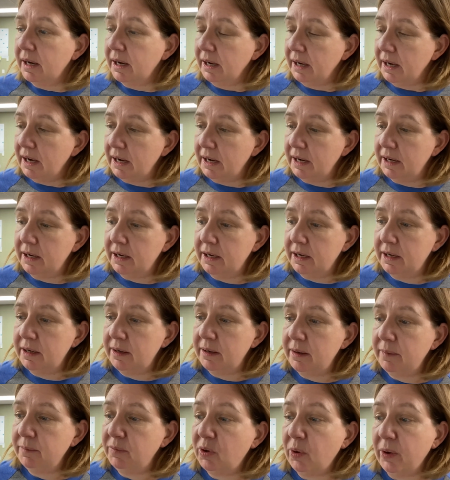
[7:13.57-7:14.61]

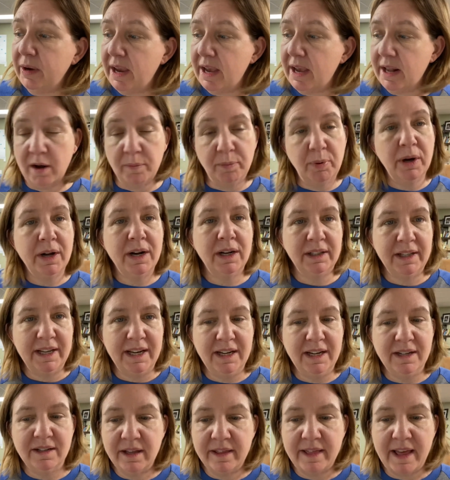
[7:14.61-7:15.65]
So again, I'll put a
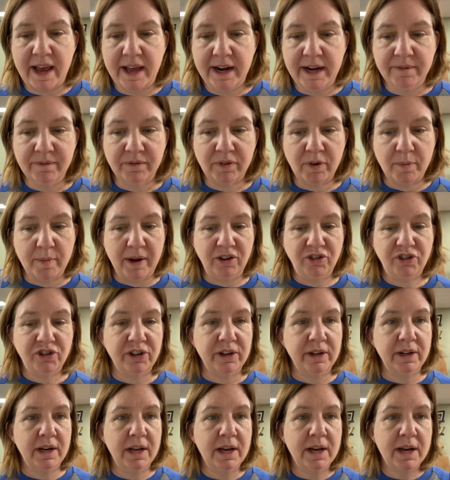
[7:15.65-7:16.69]
link to that
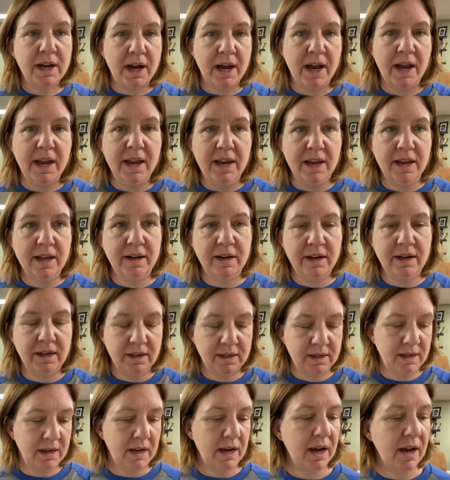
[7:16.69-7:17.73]
information in
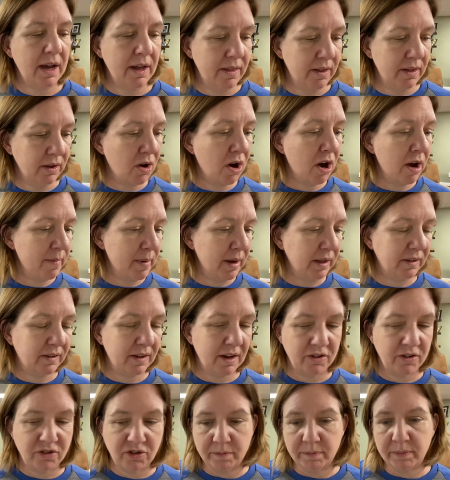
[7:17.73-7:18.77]
the comment
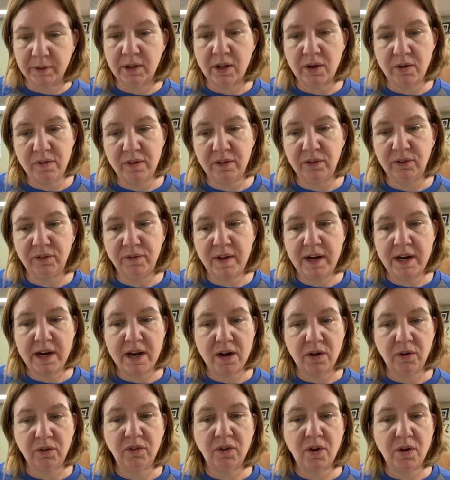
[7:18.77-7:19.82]
section below this
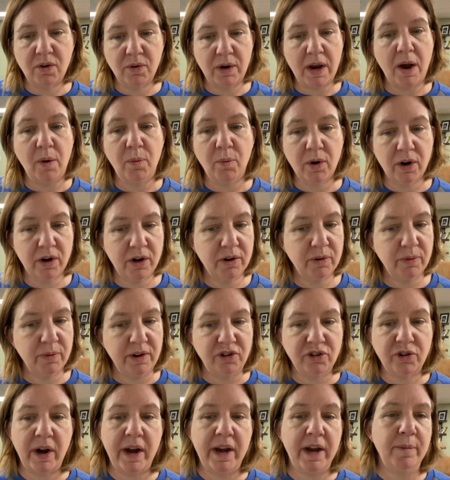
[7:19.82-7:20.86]
video. So we've got worker
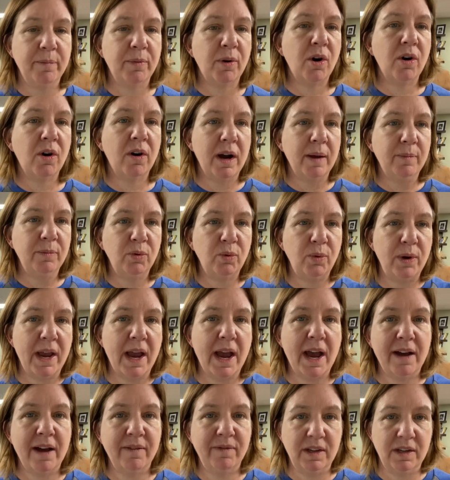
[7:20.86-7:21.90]
retraining programs. We
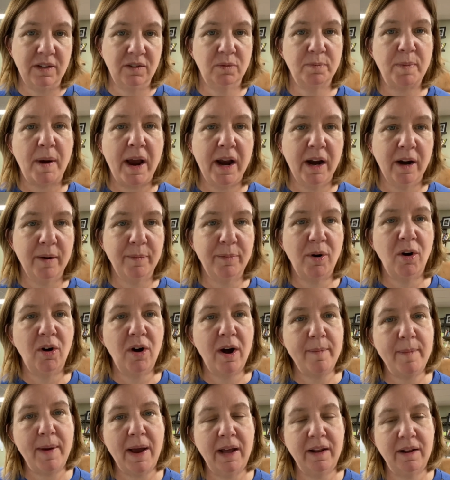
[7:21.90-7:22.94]
have the Aspire
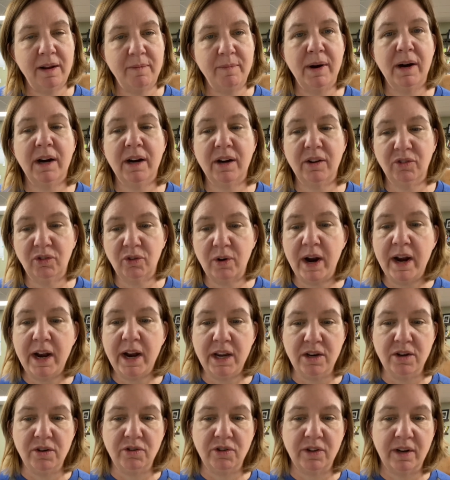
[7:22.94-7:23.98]
program at America's Credit
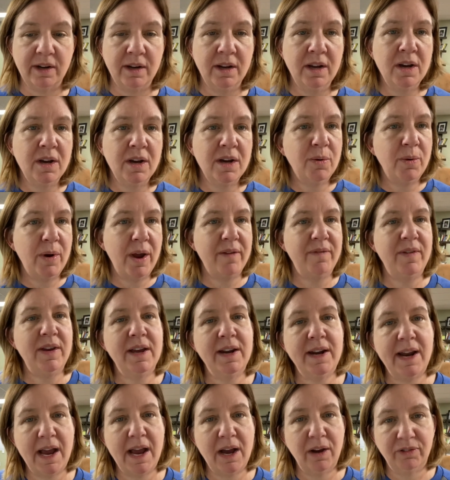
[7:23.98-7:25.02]
Union. We have
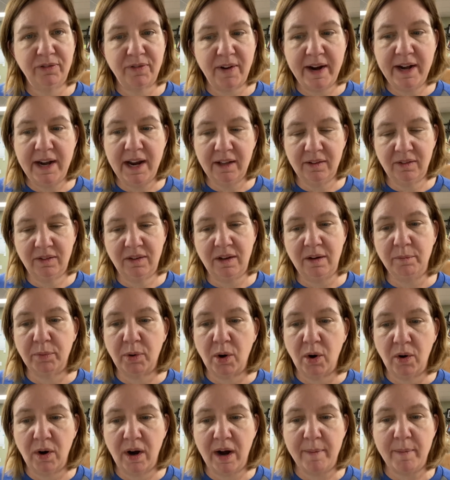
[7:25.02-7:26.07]
in-house financing
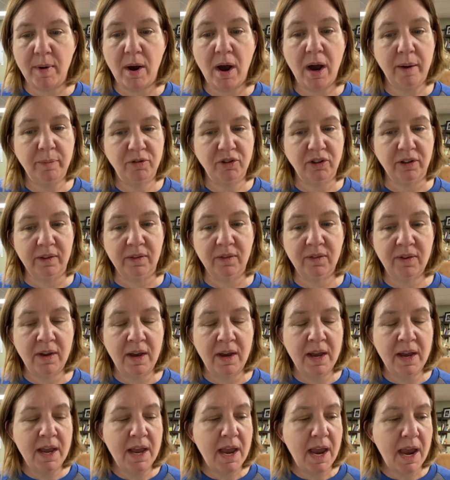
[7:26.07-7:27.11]
program options.
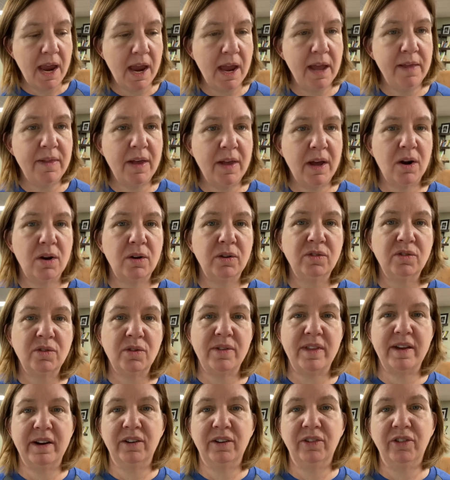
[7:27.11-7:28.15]
And then also
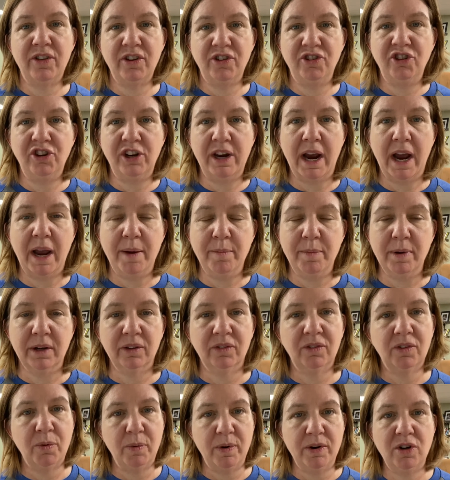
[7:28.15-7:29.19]
there's the GI Bill.
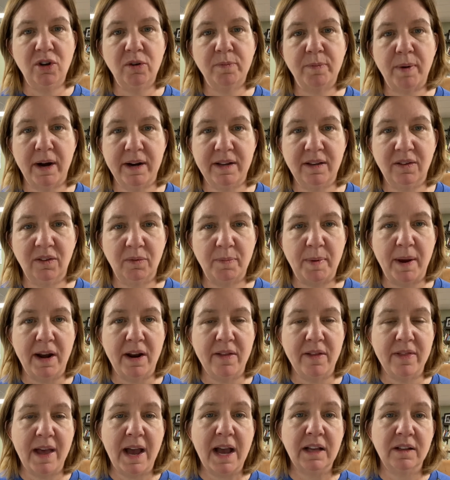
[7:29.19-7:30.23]
So we do participate
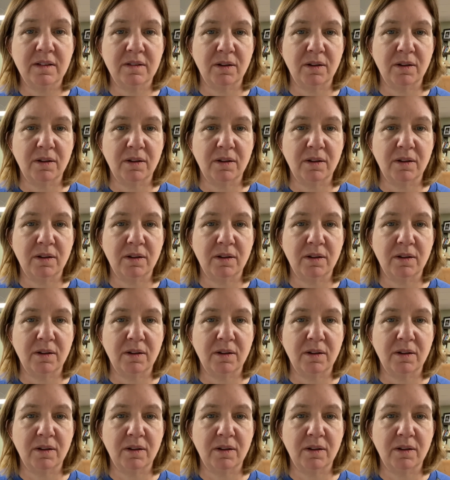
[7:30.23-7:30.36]
in that.